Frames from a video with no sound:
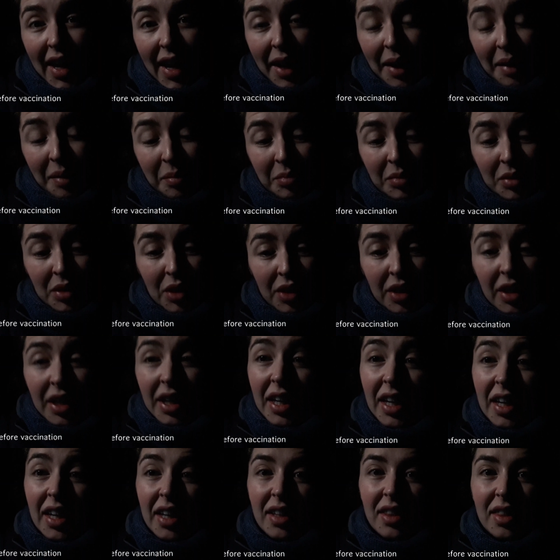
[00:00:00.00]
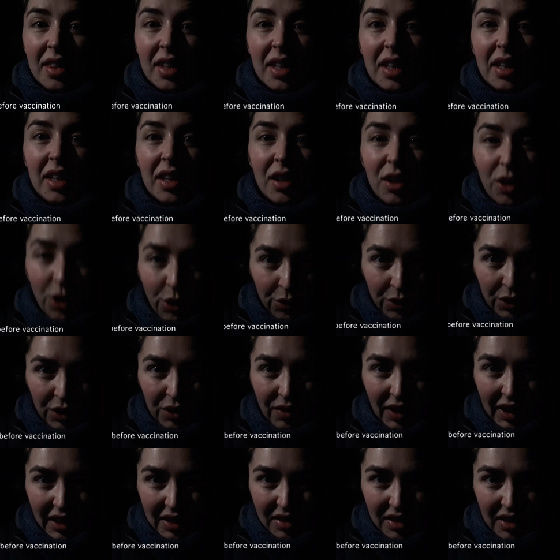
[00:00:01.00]
I'm gonna get the COVID
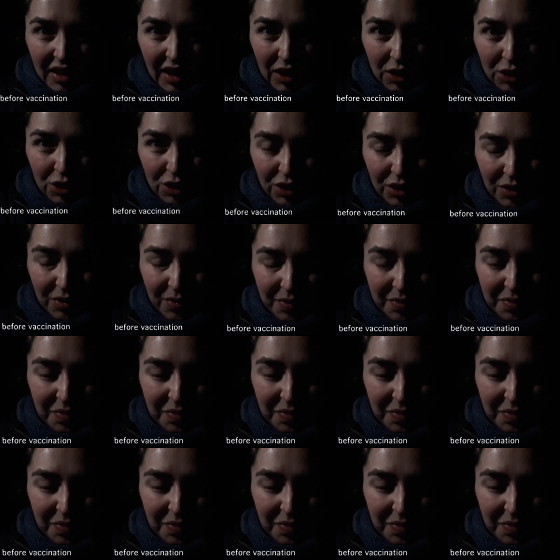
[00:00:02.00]
vaccination.